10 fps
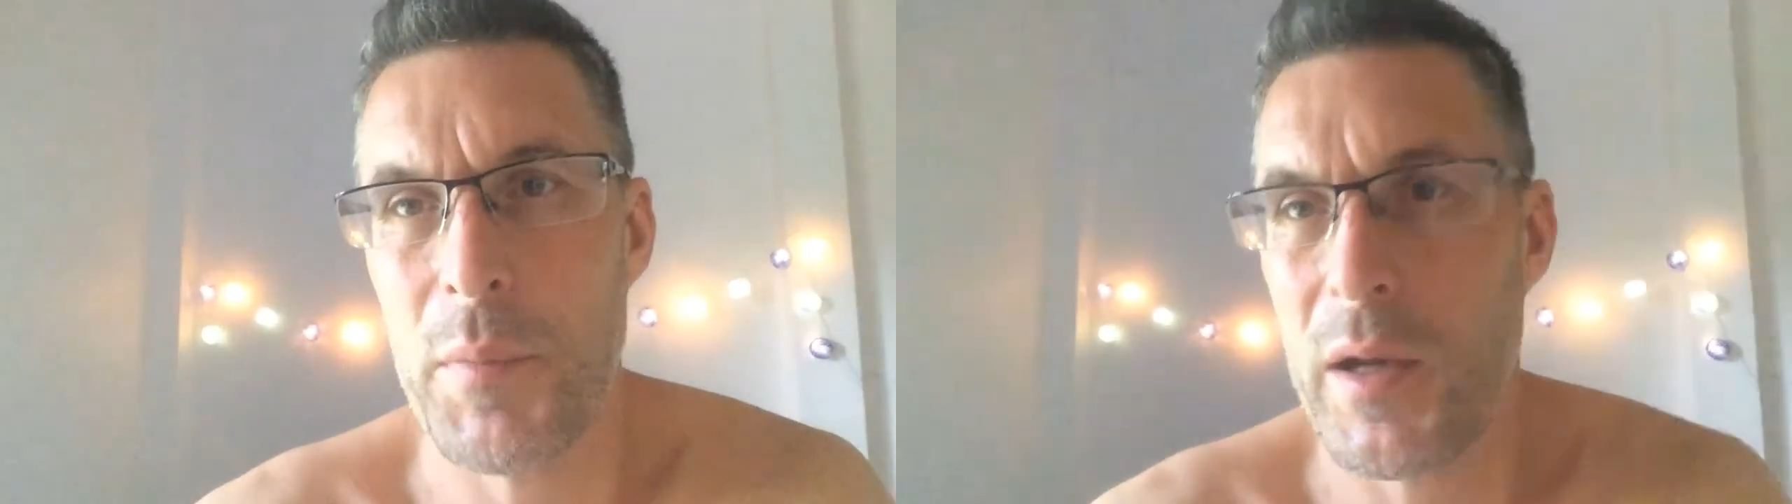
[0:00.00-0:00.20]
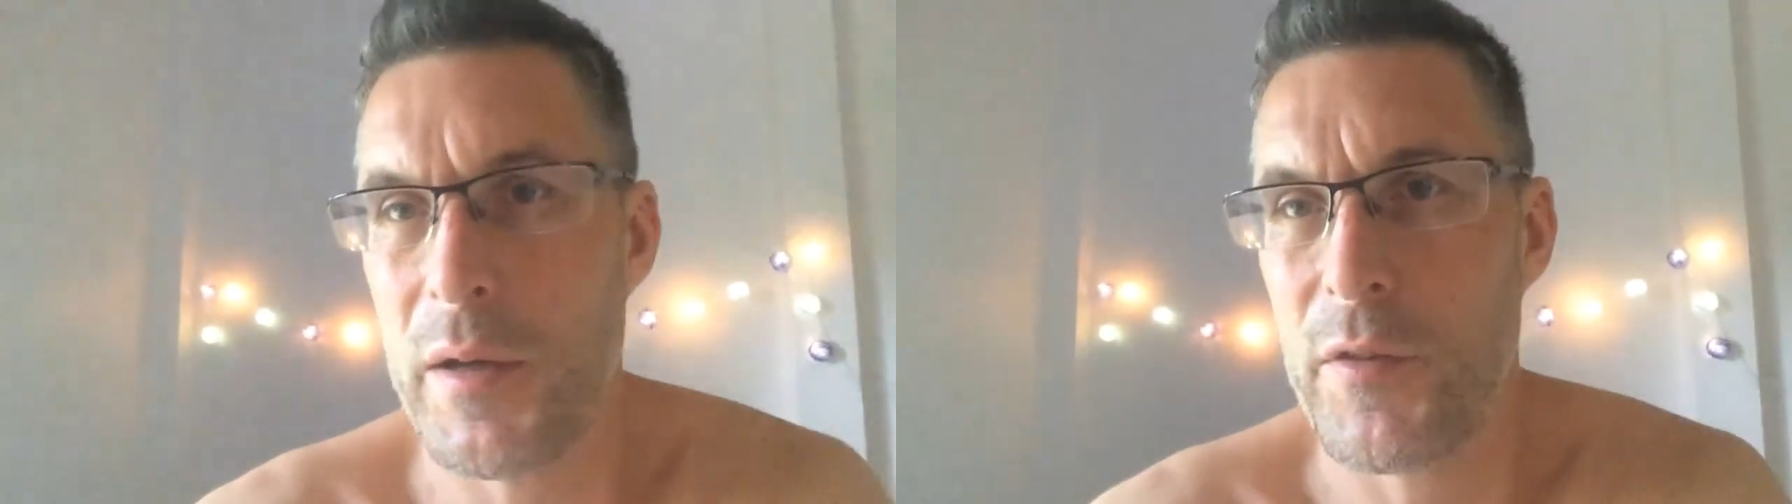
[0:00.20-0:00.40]

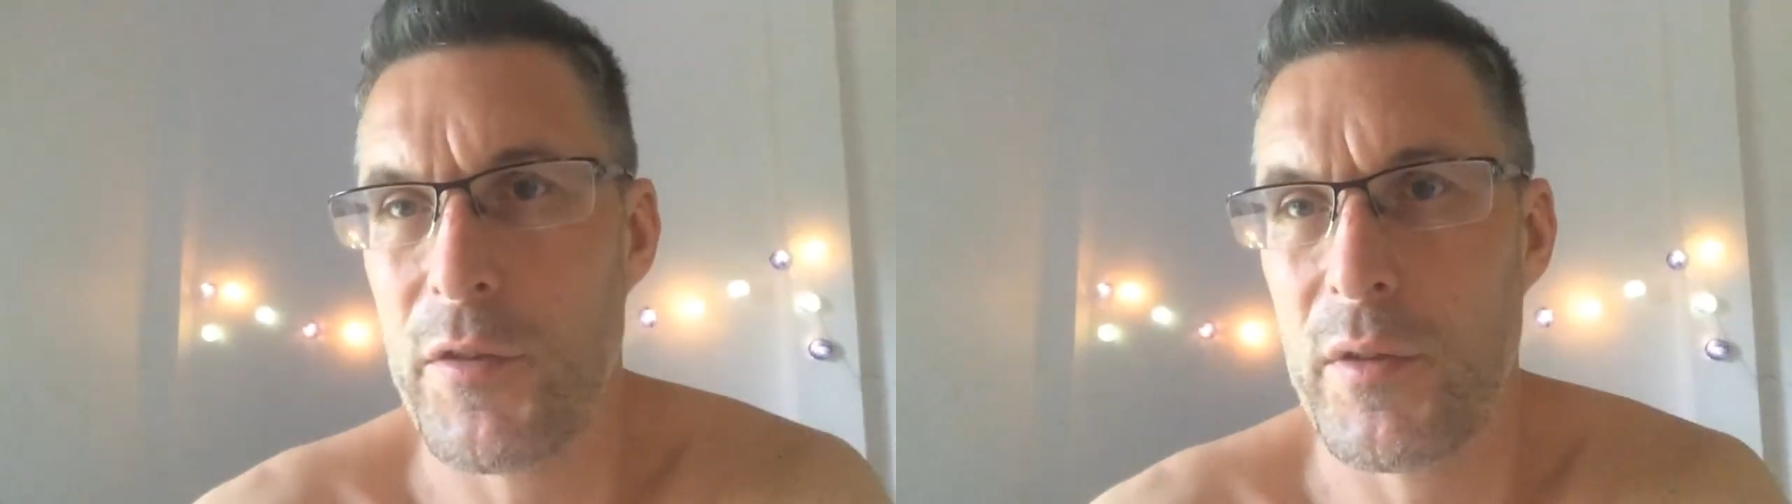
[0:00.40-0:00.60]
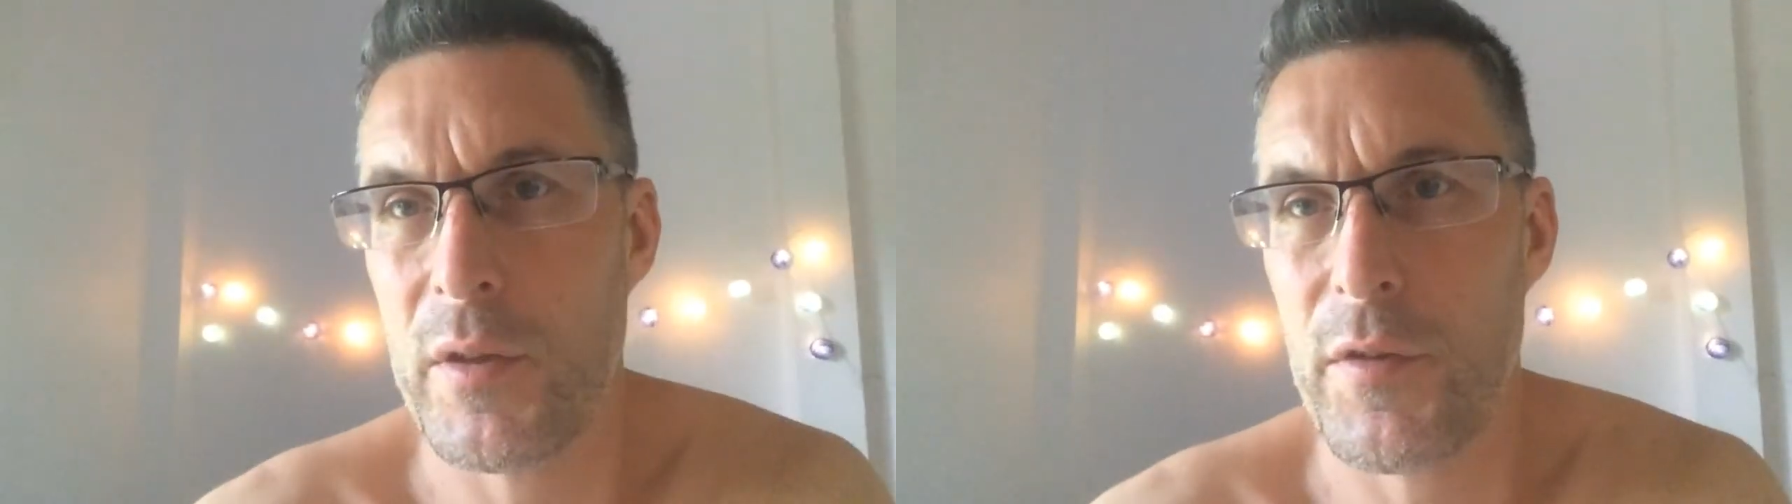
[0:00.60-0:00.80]
and
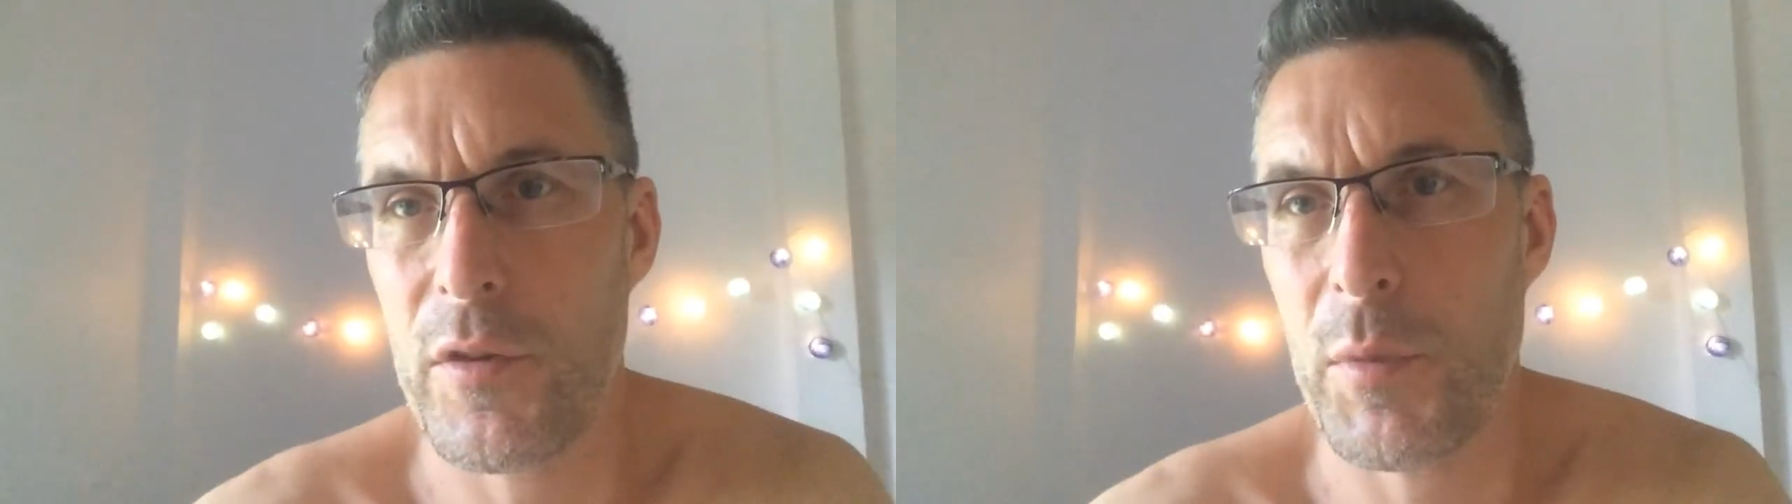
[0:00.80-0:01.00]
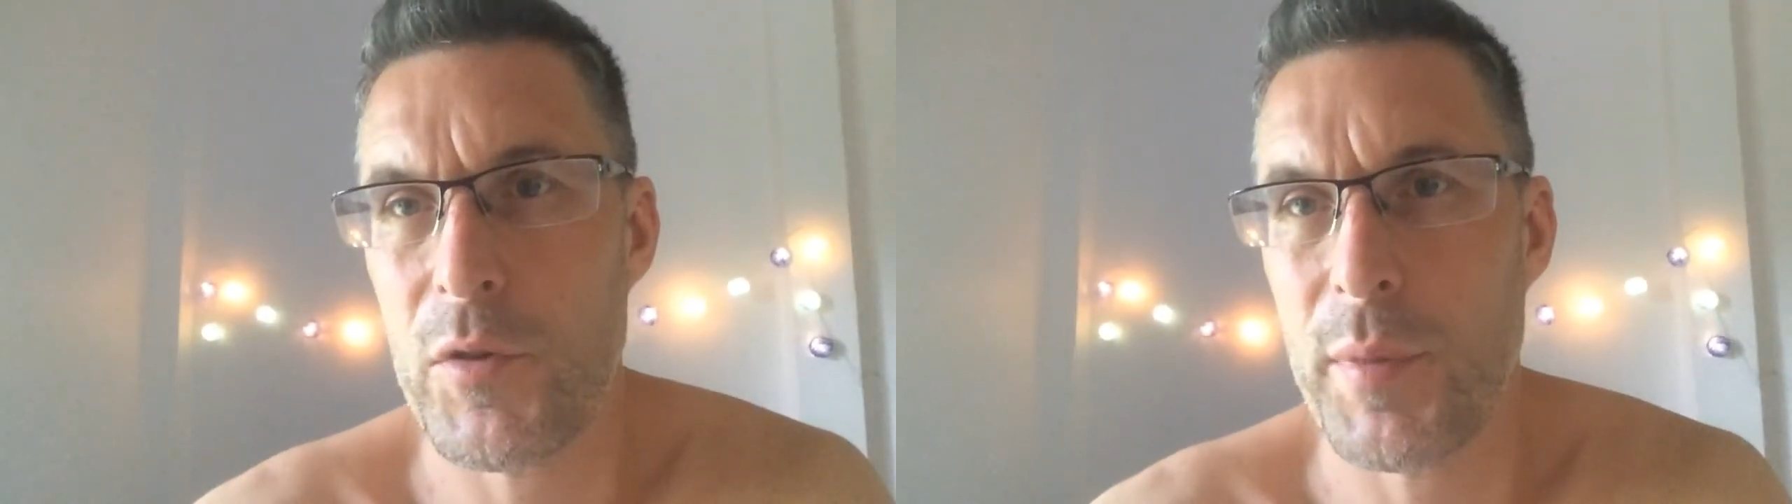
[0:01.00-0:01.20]
it's so
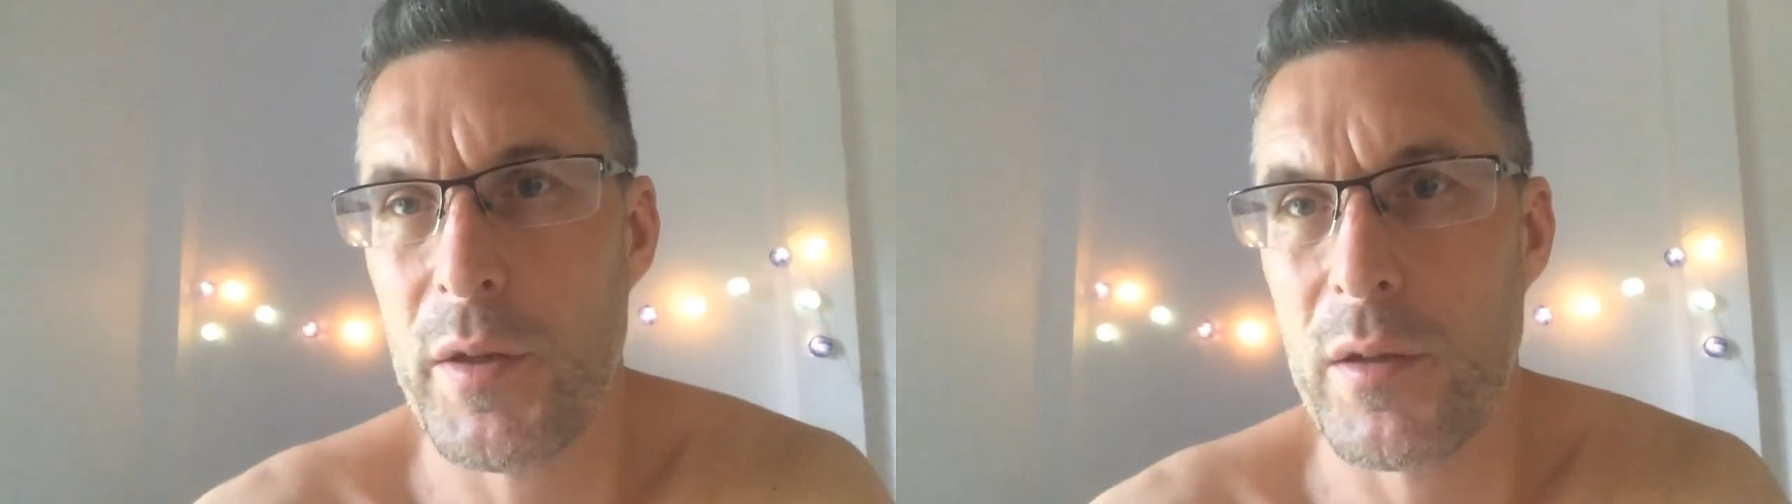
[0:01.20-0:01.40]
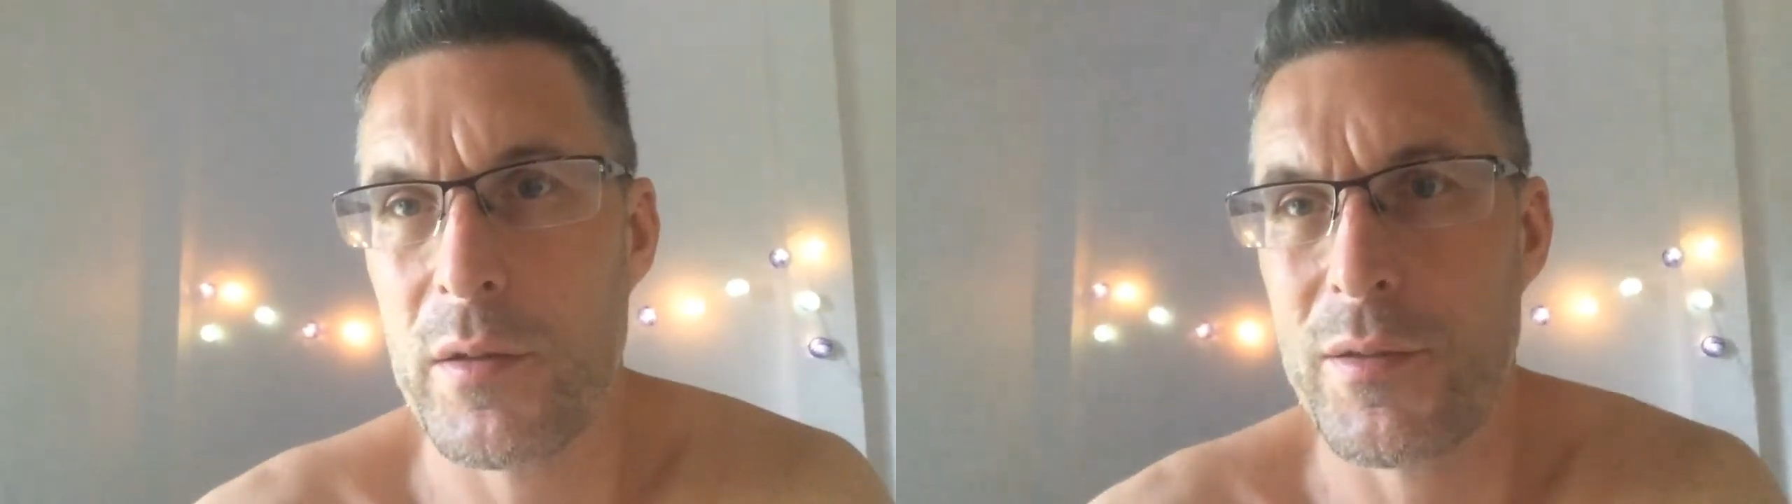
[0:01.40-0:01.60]
much better.